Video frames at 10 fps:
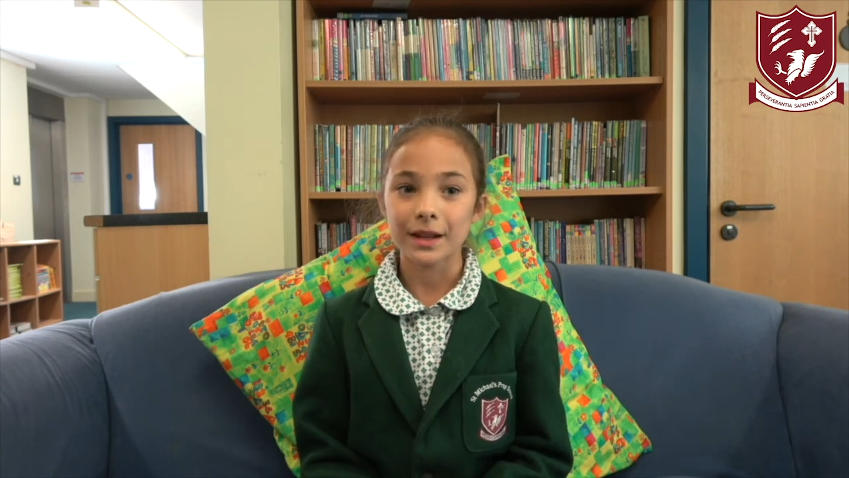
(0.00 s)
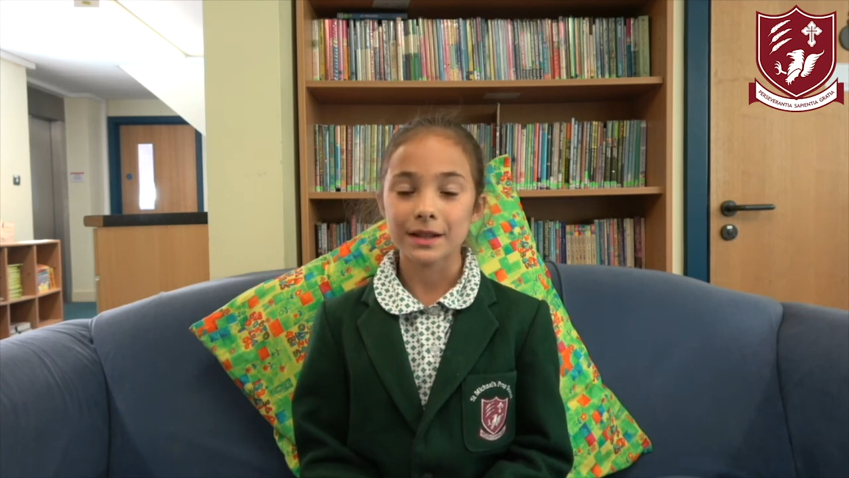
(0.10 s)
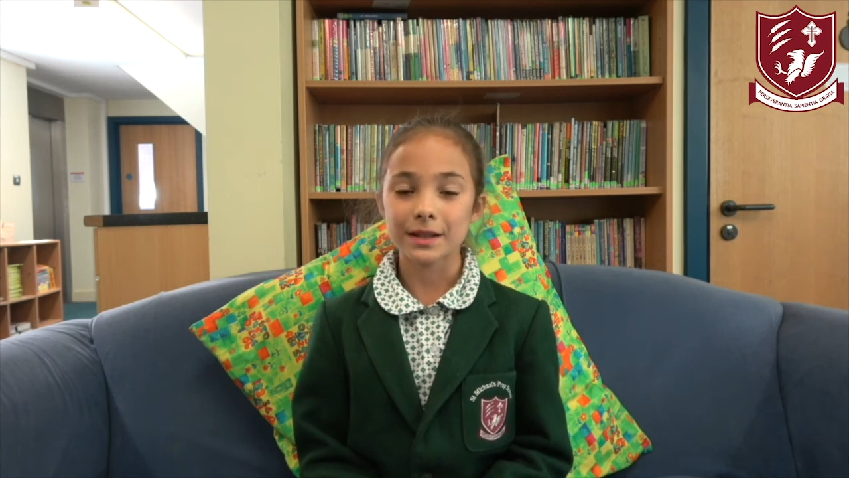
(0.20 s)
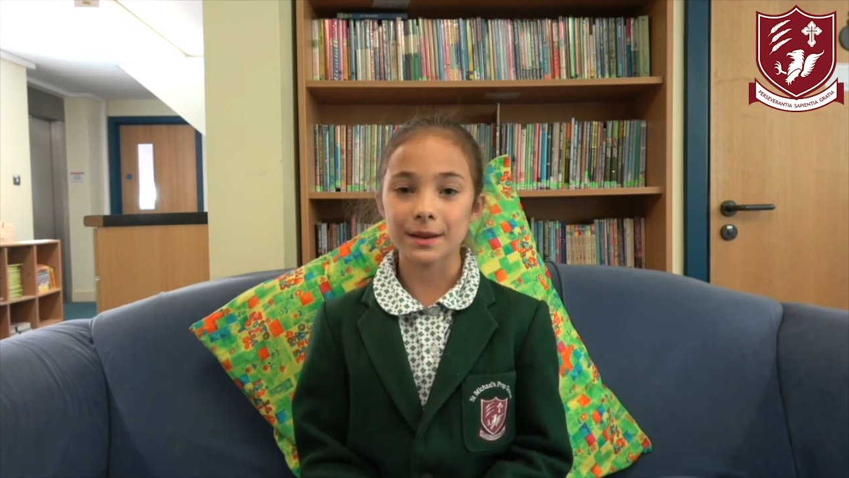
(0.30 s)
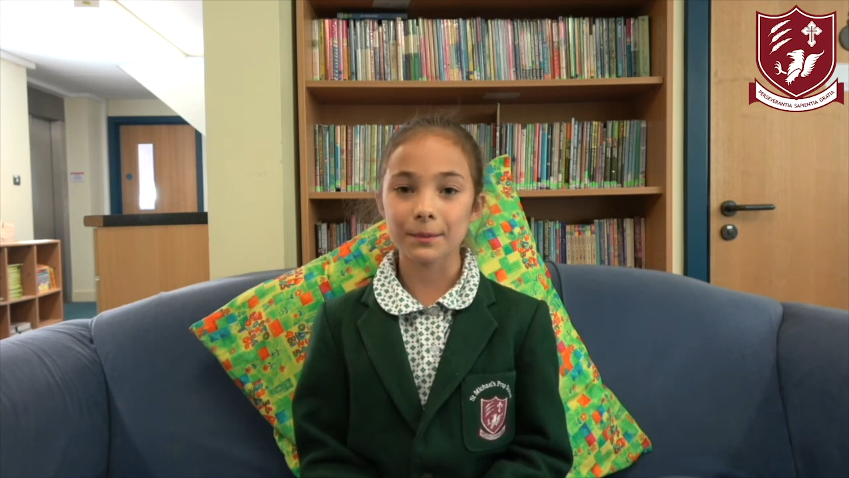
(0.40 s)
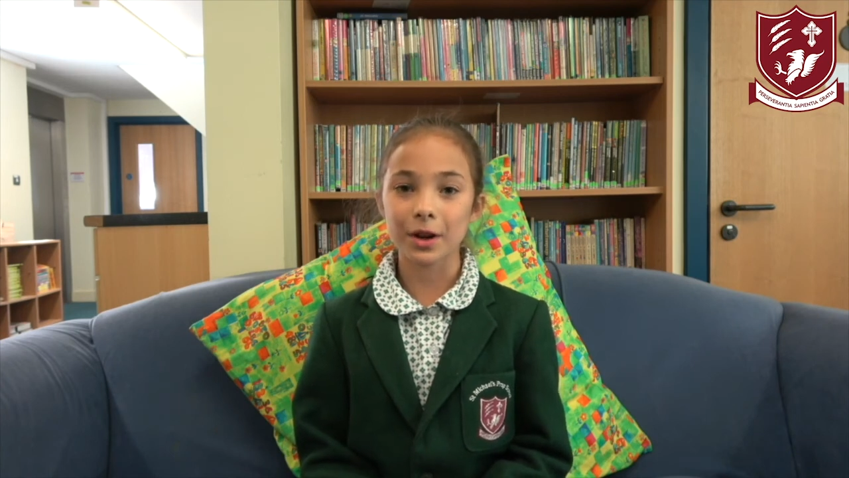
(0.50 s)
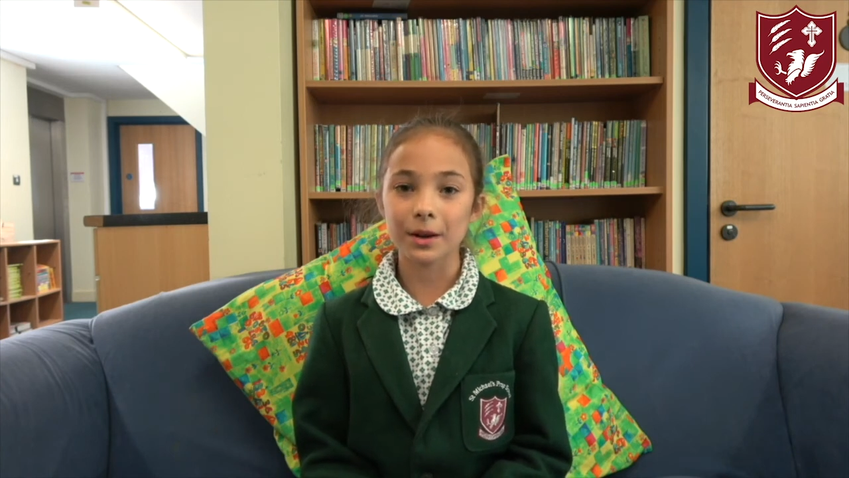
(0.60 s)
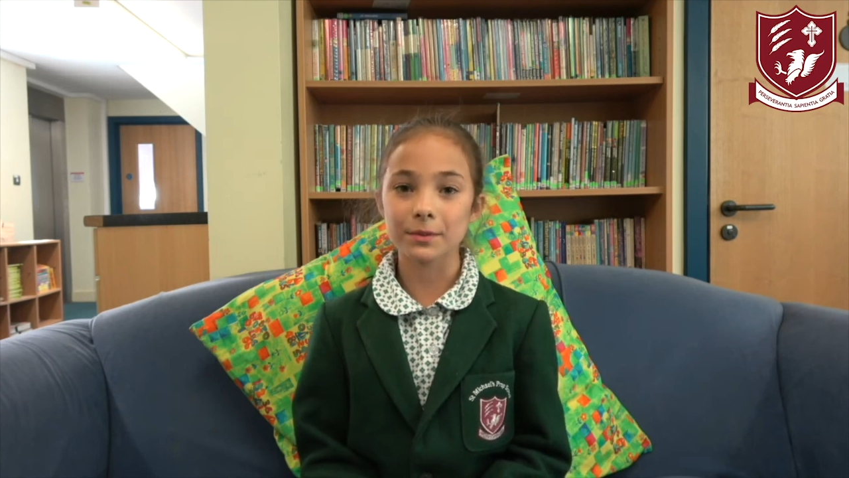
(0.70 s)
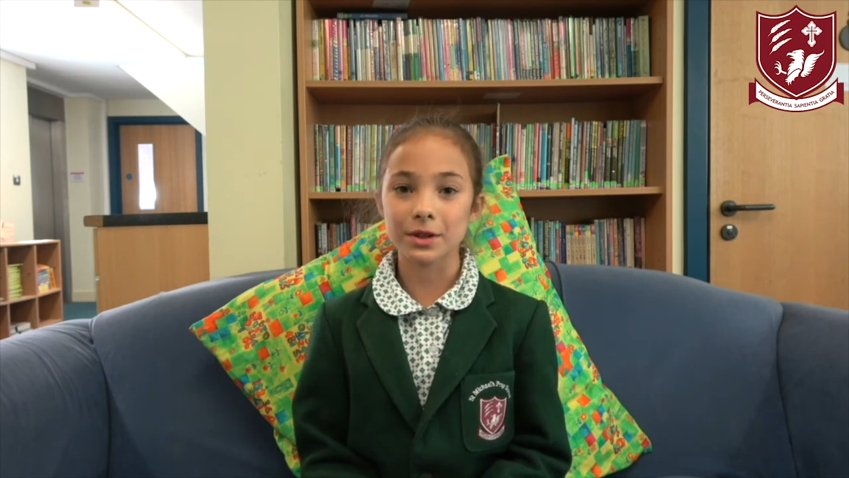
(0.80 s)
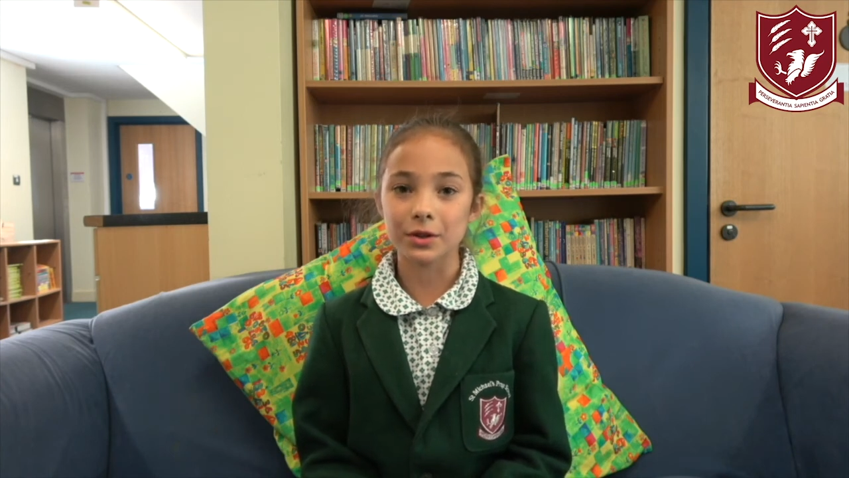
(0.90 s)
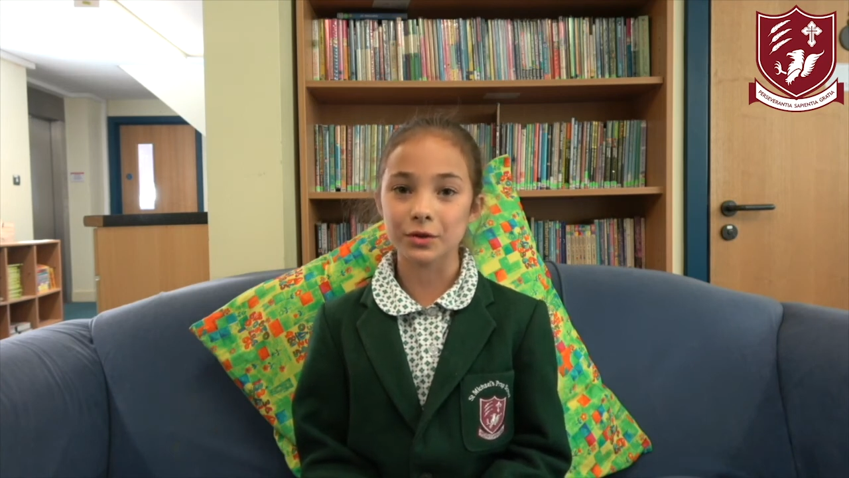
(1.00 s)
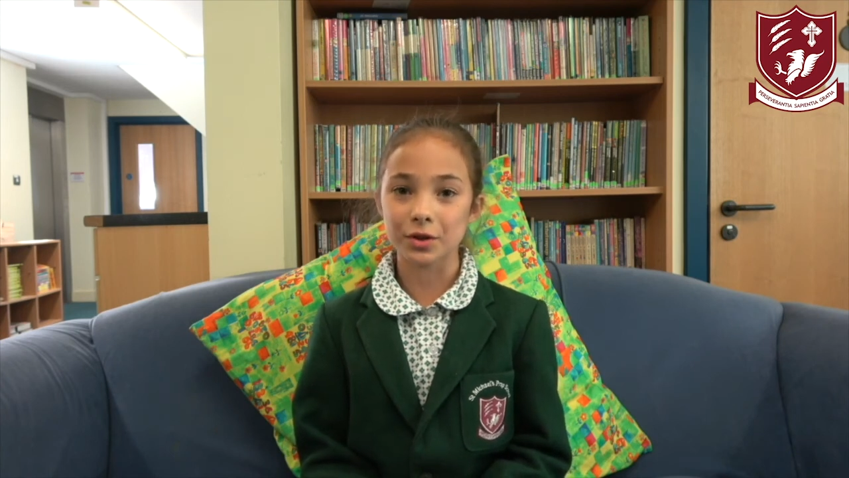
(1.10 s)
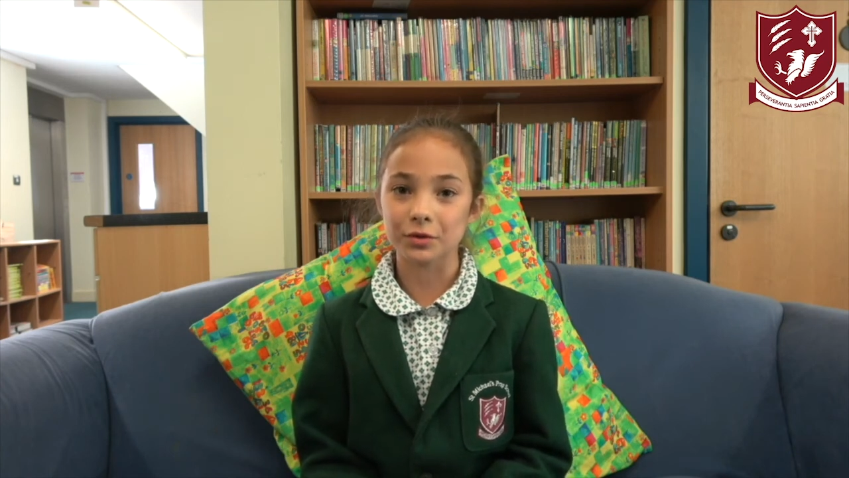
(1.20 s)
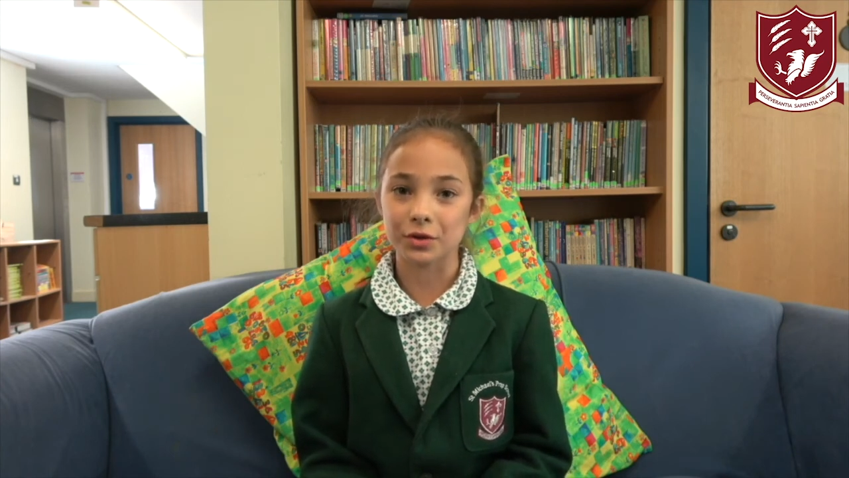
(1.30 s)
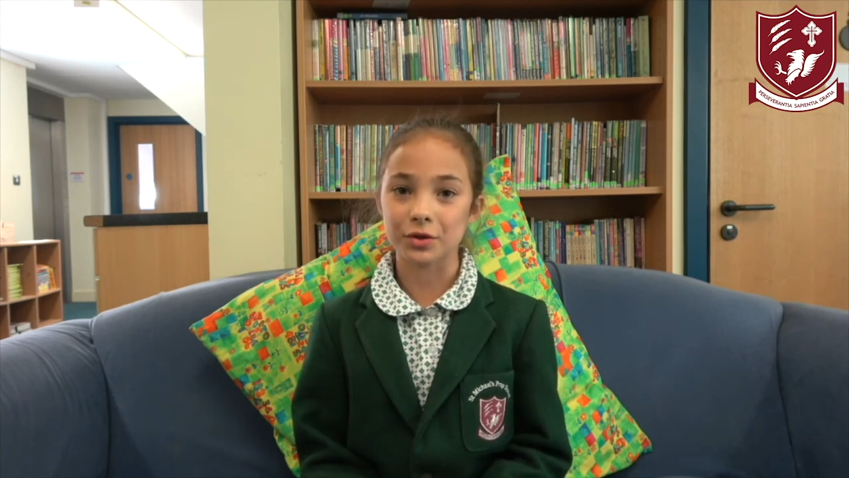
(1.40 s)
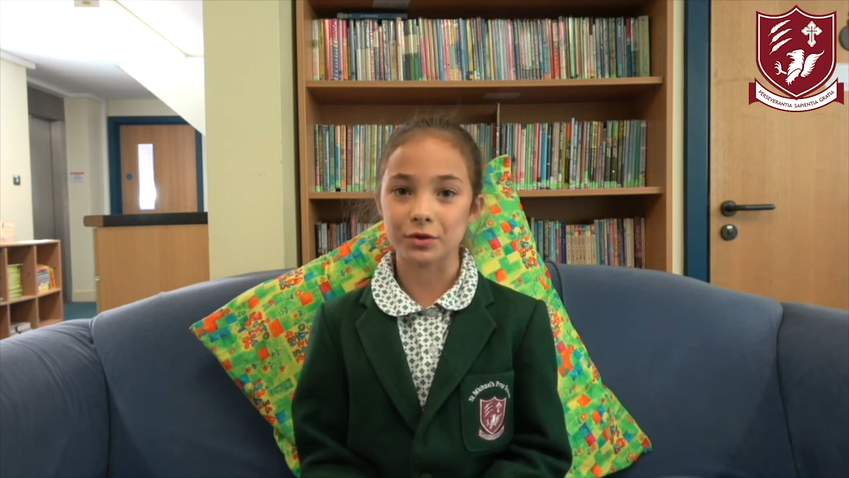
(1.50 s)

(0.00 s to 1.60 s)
Sometimes new children